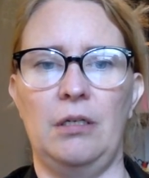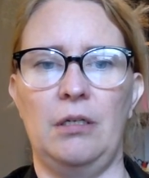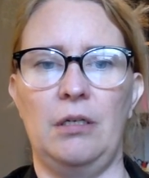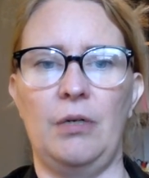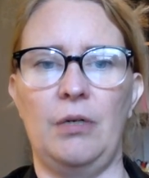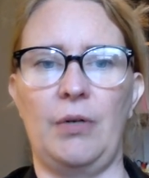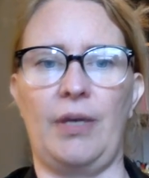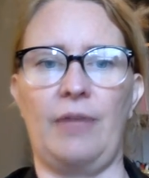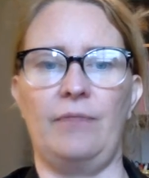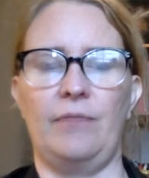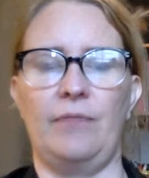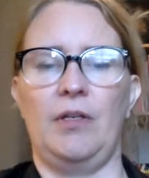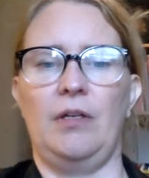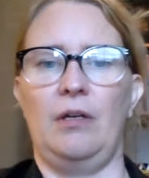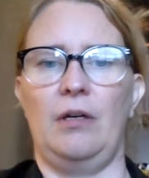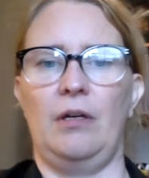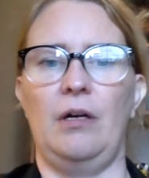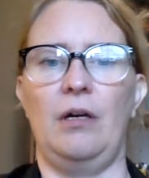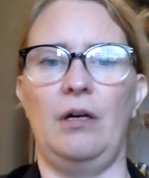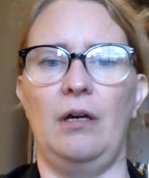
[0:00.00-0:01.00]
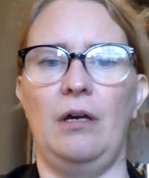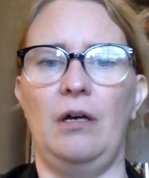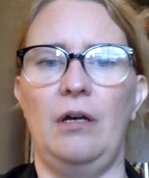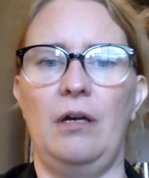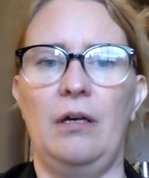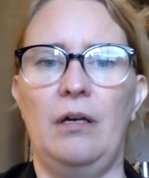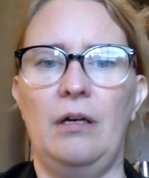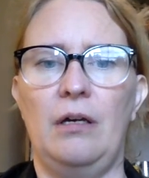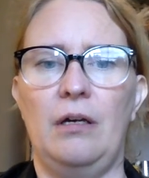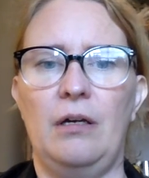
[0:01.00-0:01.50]
Okay.
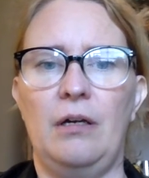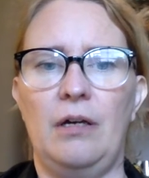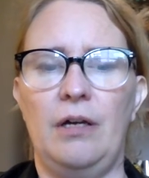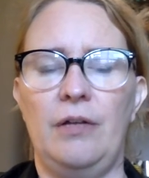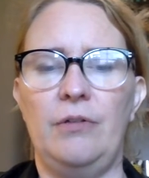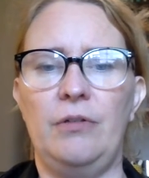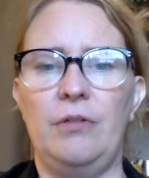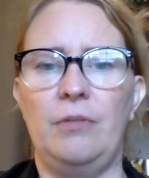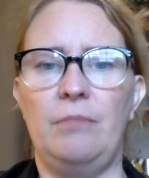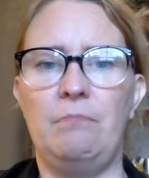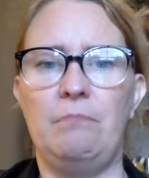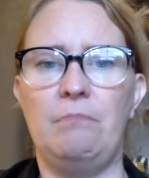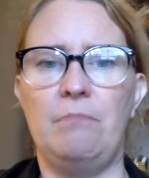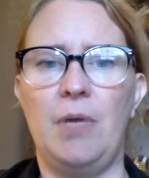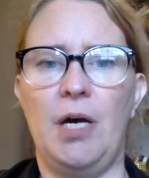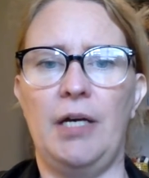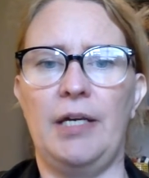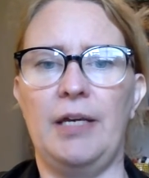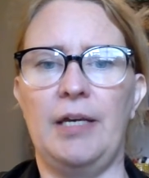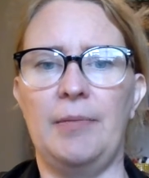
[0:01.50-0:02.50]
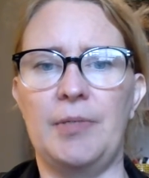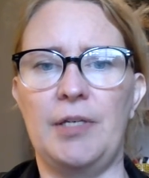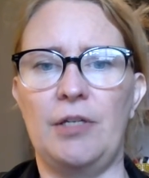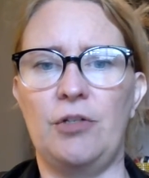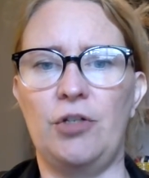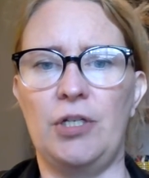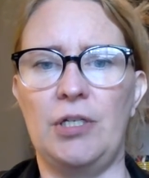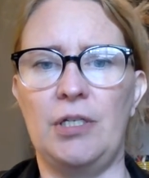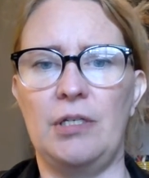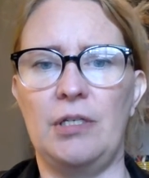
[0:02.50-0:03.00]
Others among him,
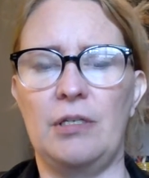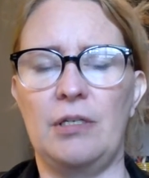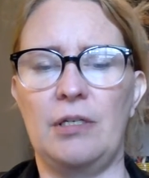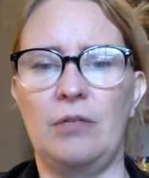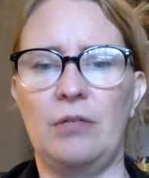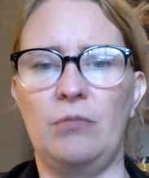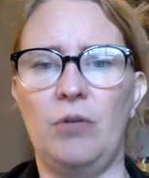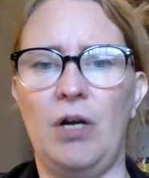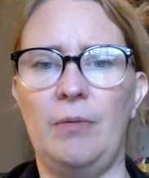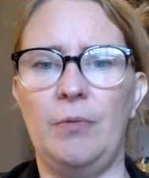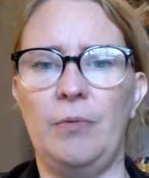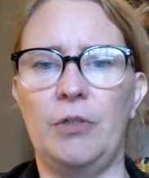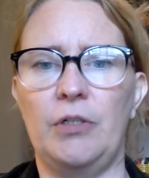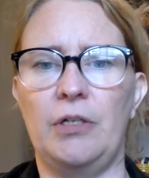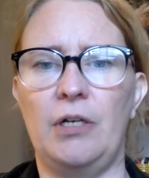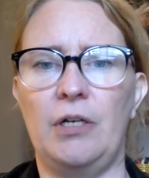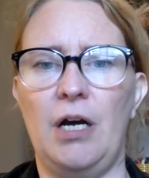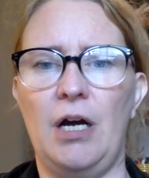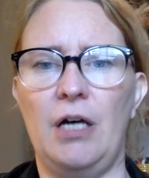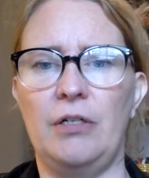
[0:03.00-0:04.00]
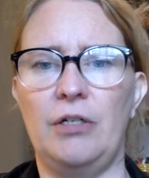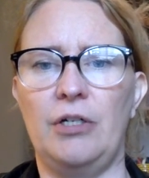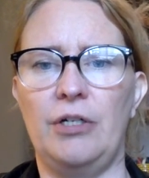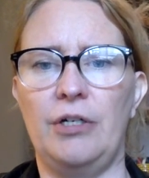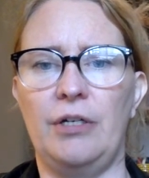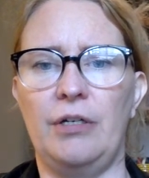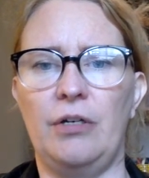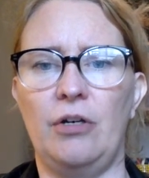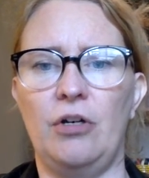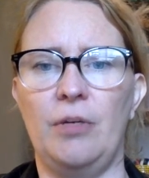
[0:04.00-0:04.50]
such as Robert Goddard
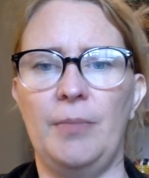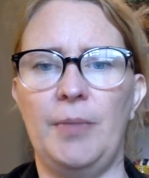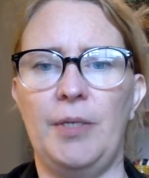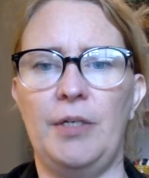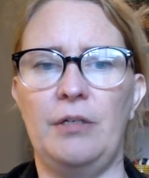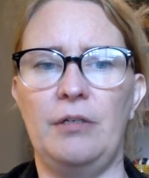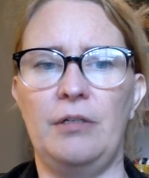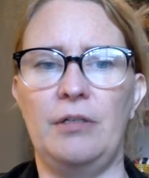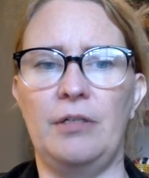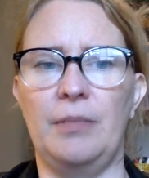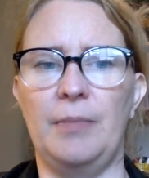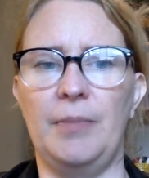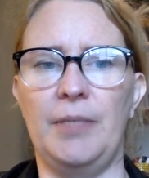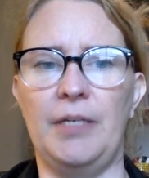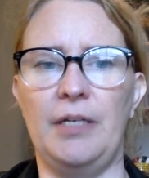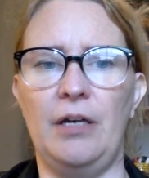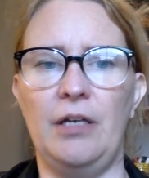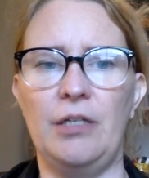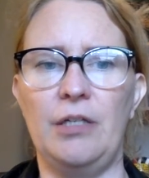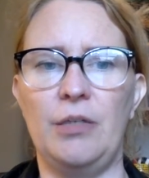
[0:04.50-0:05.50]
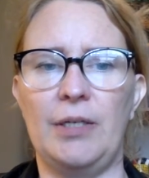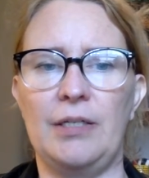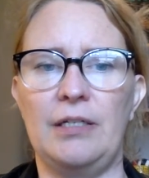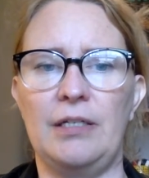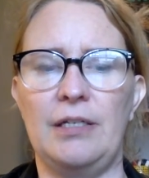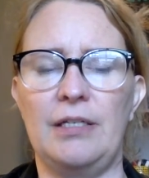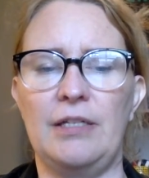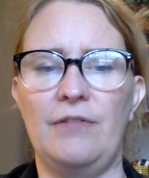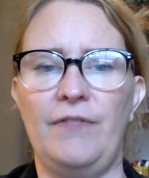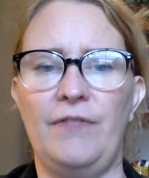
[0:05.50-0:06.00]
and Herman somebody, also
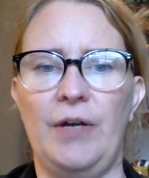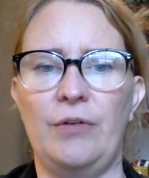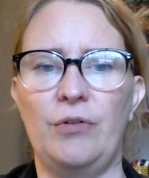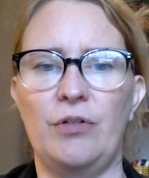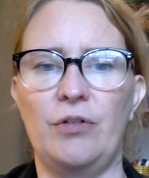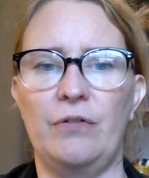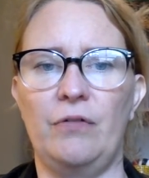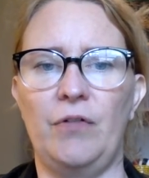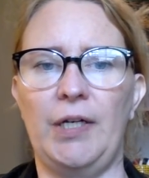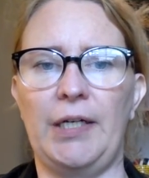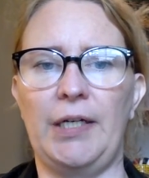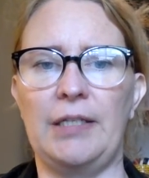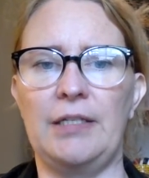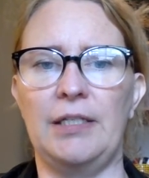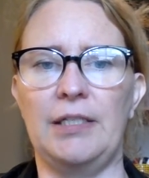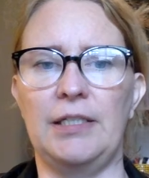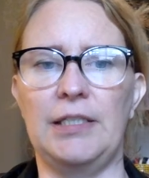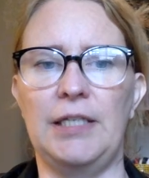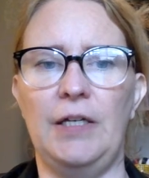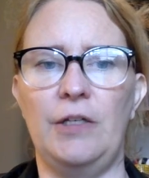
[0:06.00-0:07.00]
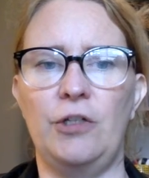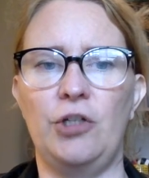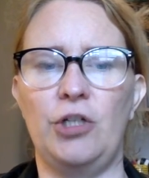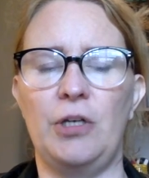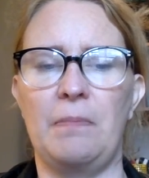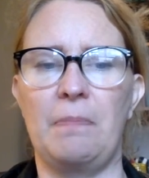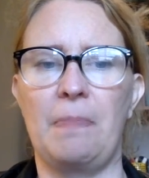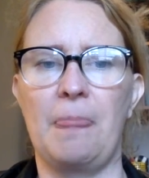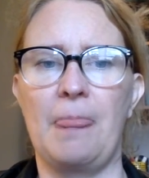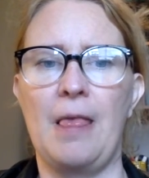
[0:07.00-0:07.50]
acted as the founders of rocket
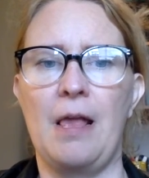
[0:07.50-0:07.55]
technology.